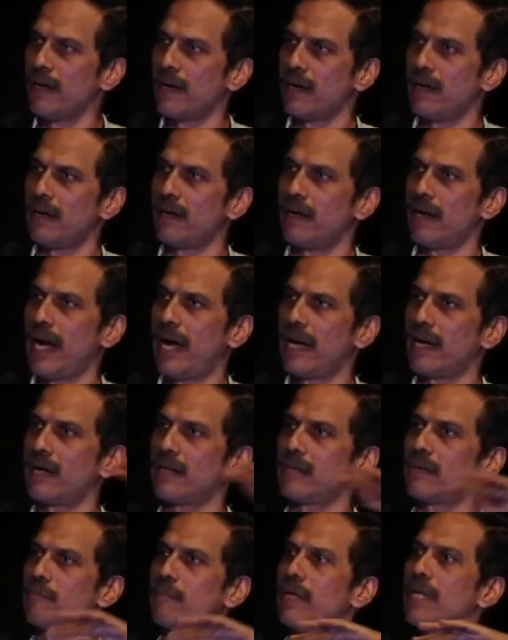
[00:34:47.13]
Uh,
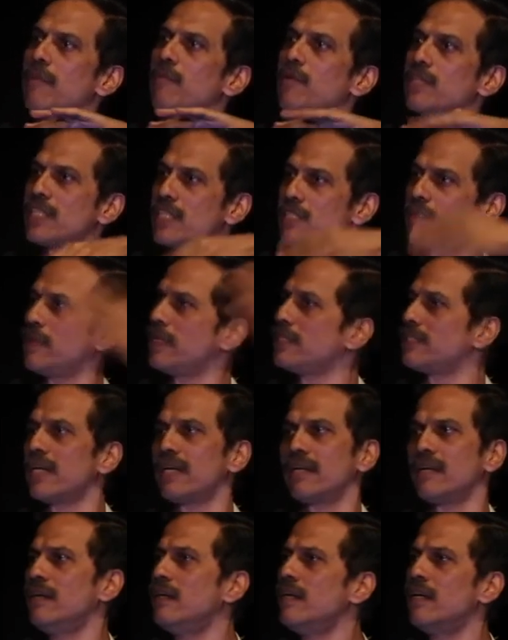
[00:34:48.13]
and BWSSB
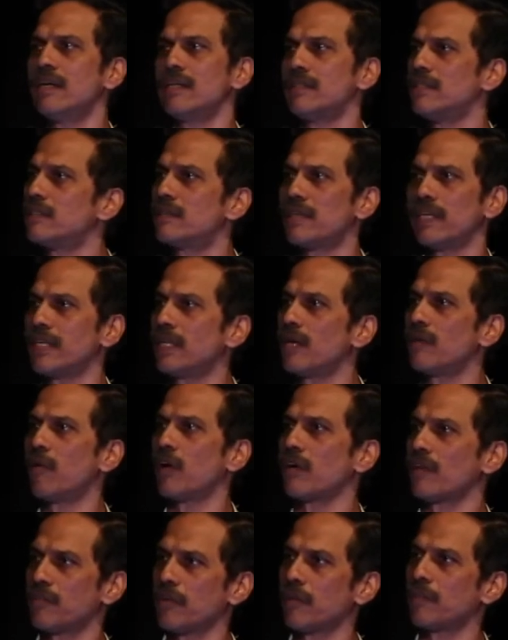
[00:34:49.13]
said the treated
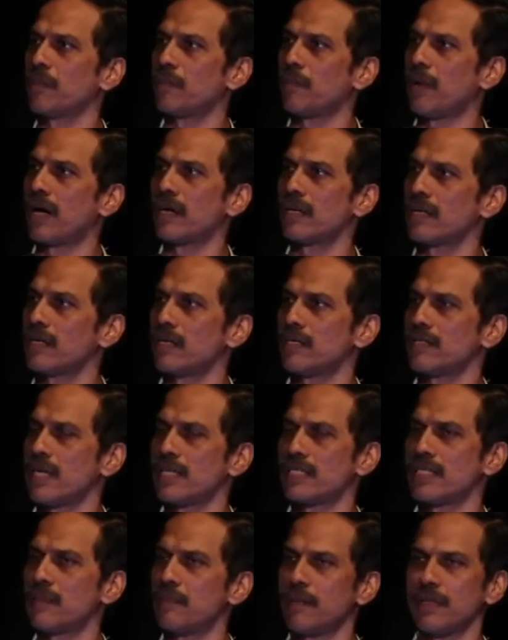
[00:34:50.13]
water from the plant, uh,
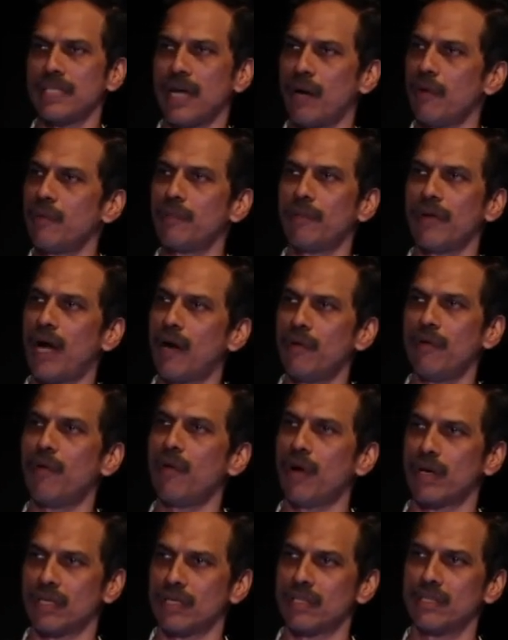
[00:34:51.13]
STP is our, our
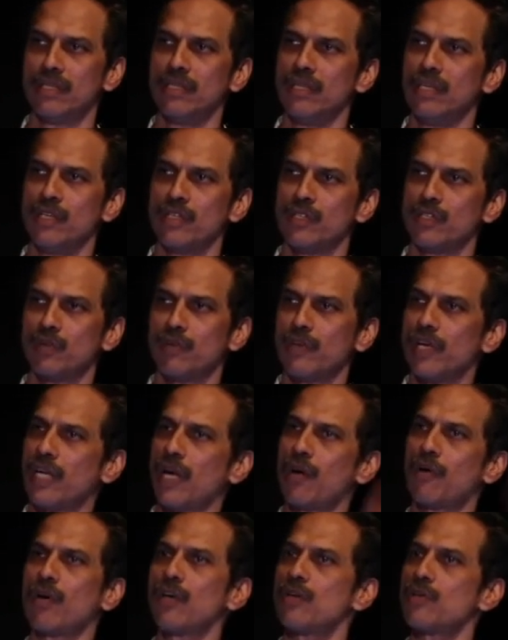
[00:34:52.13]
water. So we are
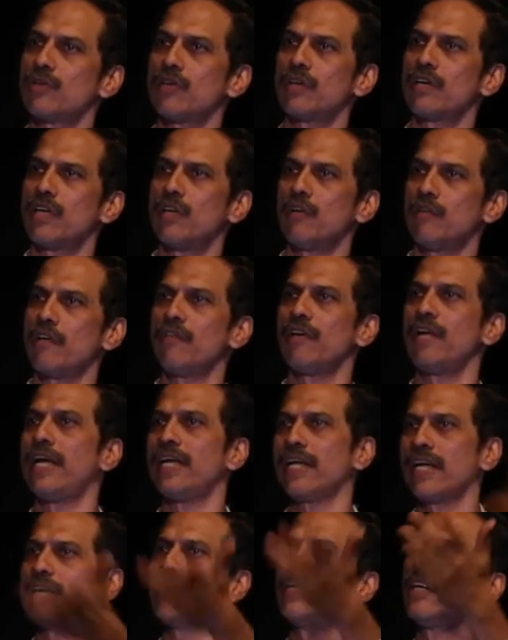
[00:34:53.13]
now going to, you know, we were
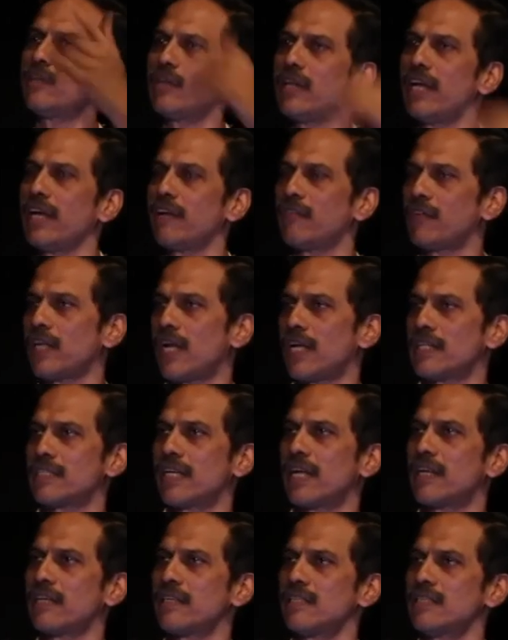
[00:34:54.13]
letting it into the lake for the last
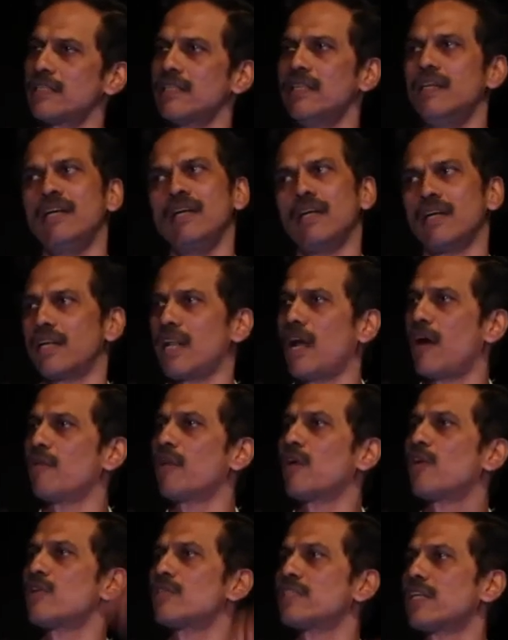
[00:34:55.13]
10 years. Now we're
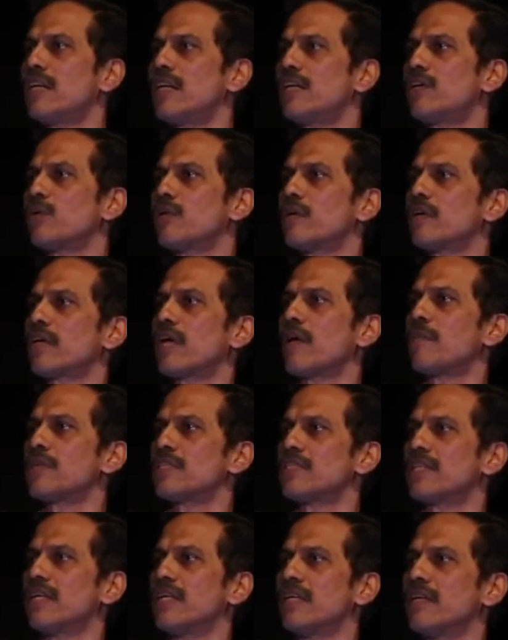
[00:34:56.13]
going to sell it to
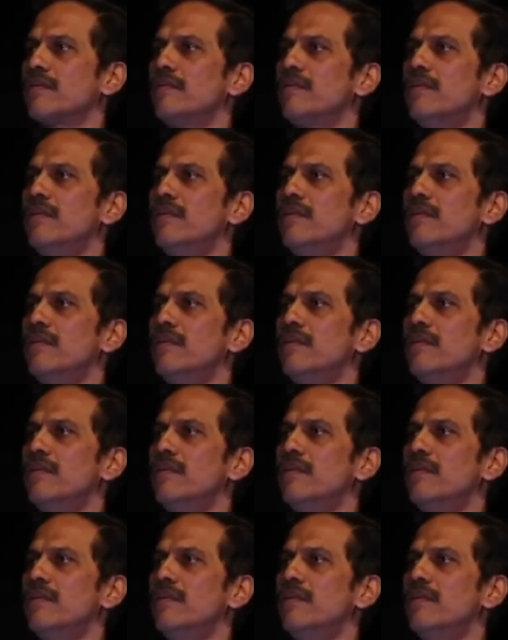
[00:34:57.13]
KPCL.